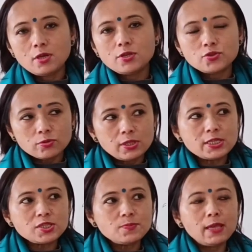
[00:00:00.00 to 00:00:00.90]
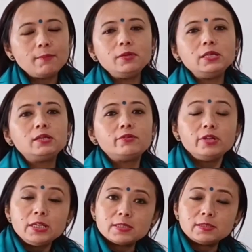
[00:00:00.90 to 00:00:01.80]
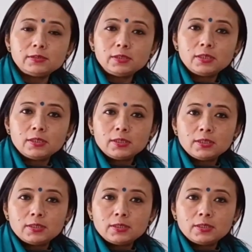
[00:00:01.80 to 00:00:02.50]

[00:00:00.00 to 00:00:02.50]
So this may be the reason